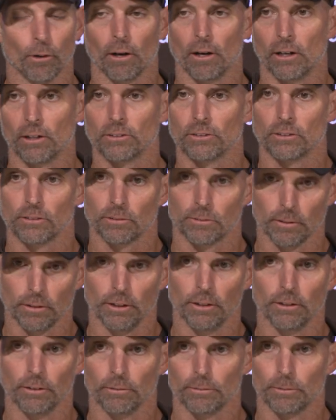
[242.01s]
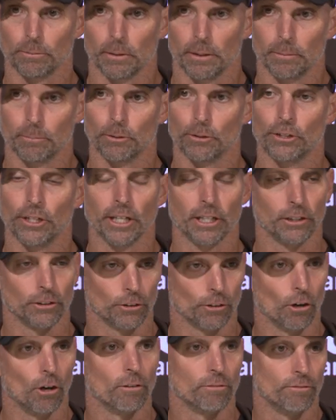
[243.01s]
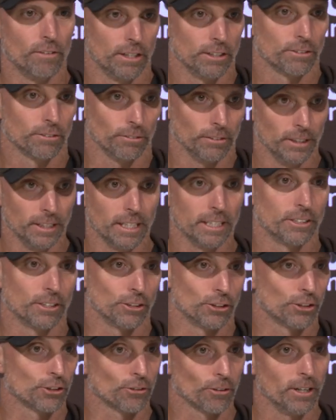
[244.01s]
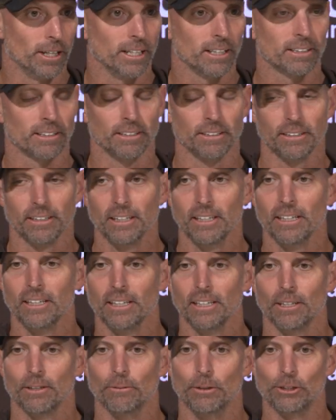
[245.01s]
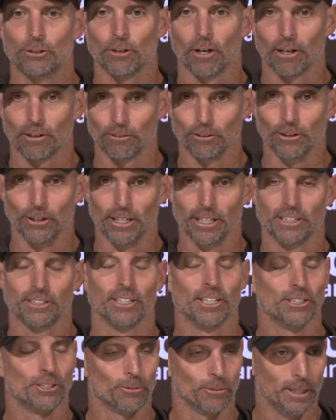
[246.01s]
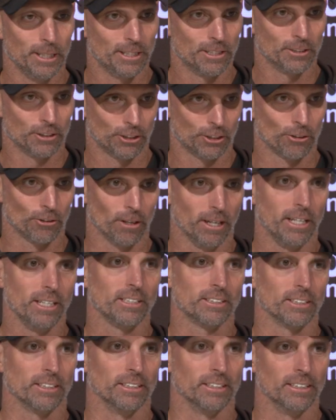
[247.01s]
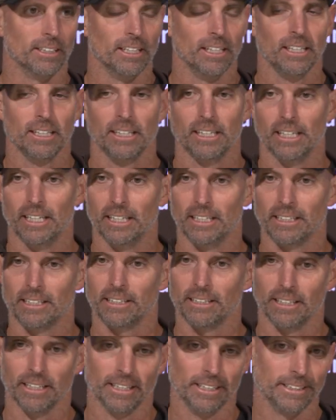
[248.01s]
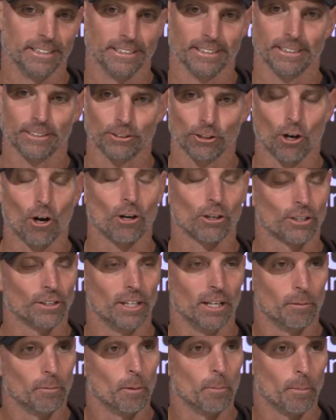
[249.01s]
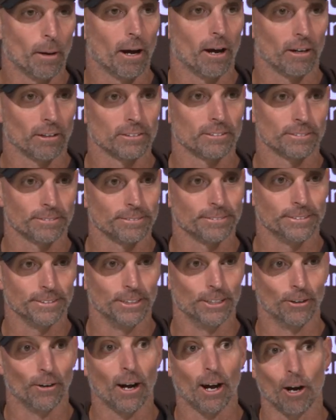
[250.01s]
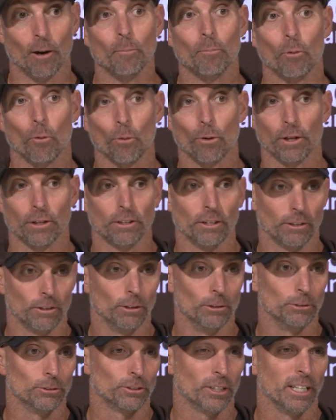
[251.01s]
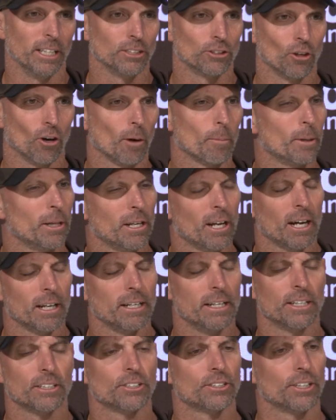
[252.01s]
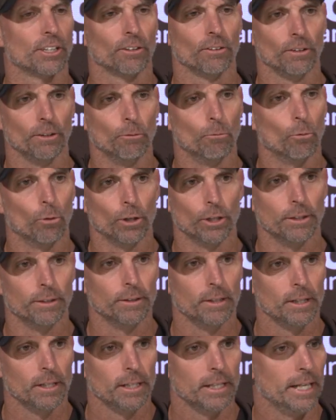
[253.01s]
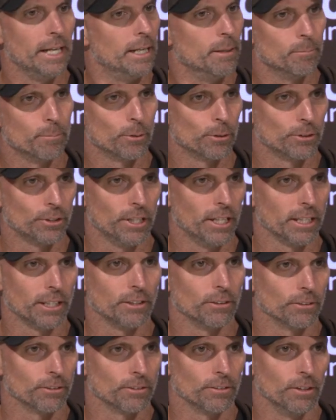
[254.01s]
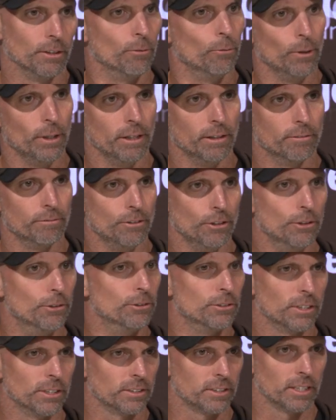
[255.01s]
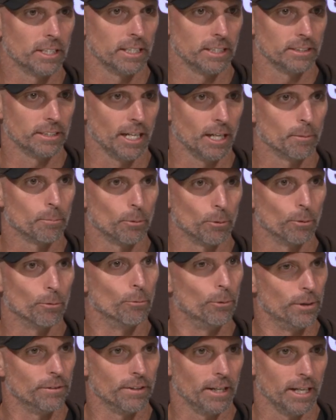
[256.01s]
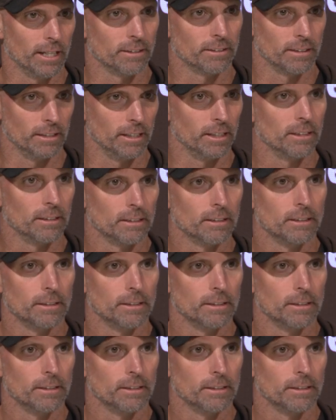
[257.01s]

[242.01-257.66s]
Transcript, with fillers: Browns, as, you know, in particular offensively, that's a strength, and we try to really accentuate their strengths and and and uh, talk to them about you know how important that those things are, but not necessarily one in particular that we have used as an example with Anthony.